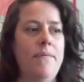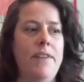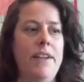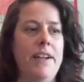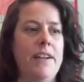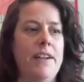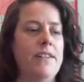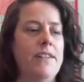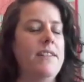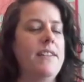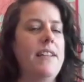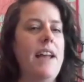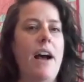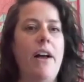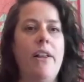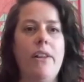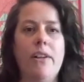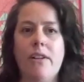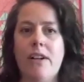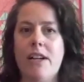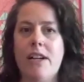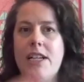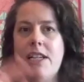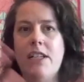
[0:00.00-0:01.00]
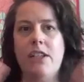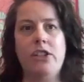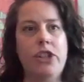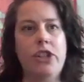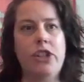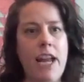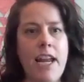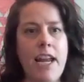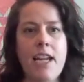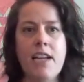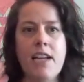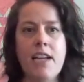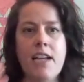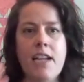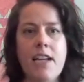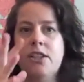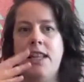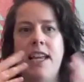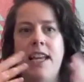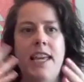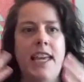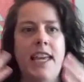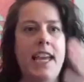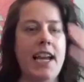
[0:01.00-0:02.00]
their salaries change
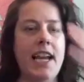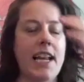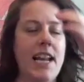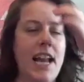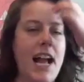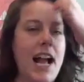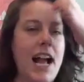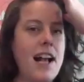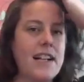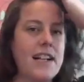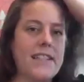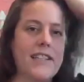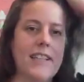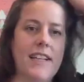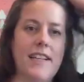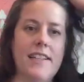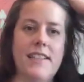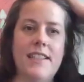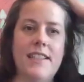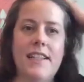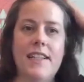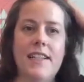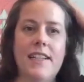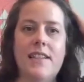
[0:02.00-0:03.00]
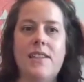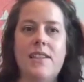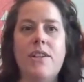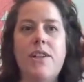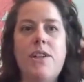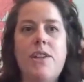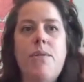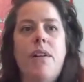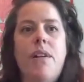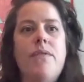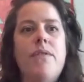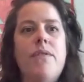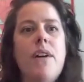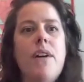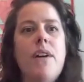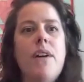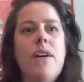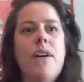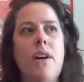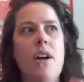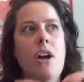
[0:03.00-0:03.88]
and they can't access it. So you have